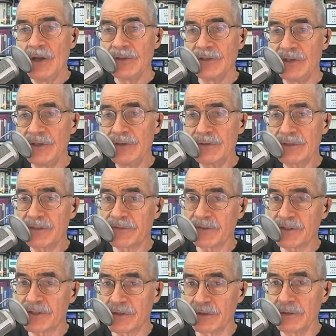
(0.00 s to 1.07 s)
used for
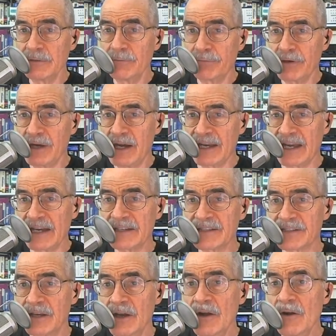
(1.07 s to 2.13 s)
certain
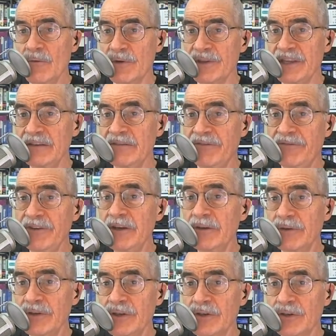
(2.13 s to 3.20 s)
products with
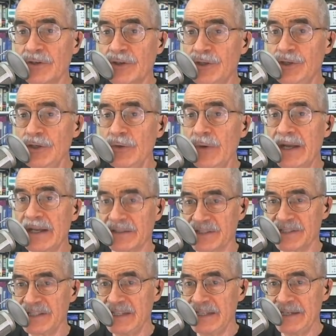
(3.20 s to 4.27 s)
inferior
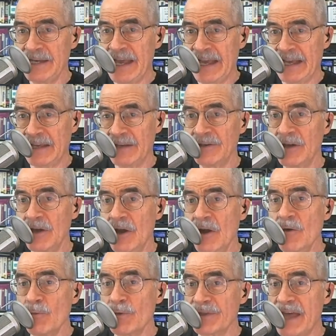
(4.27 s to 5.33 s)
QLC NAND
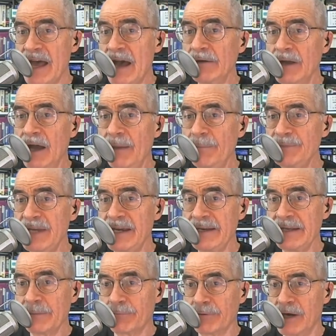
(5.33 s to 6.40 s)
without
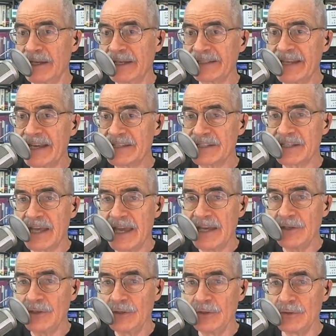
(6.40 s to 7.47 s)
updating product
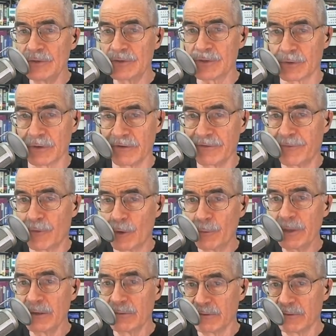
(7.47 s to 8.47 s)
SKUs or informing